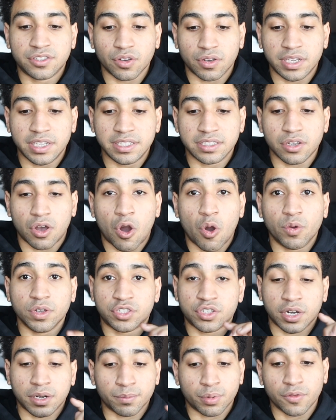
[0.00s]
So he's
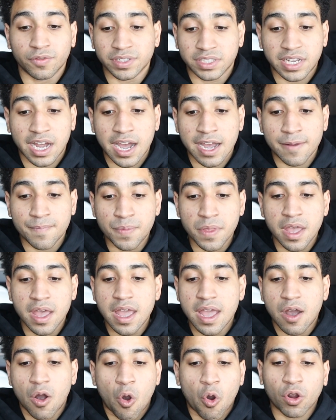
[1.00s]
always trying to improve his time.
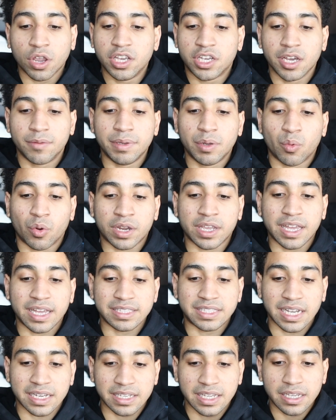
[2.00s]
Or he could be working
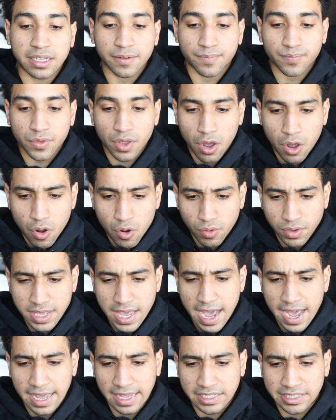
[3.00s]
on technique. Oh,
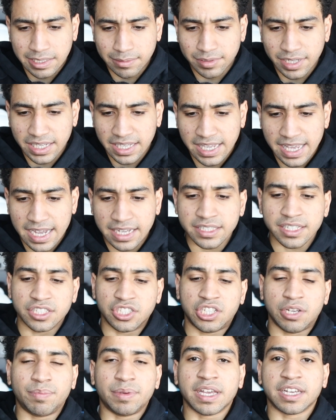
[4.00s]
yeah, it seems like he has a
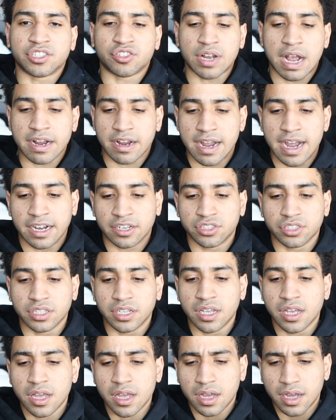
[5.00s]
GPS tracker,
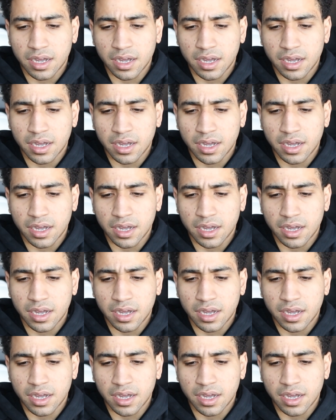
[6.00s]
actually.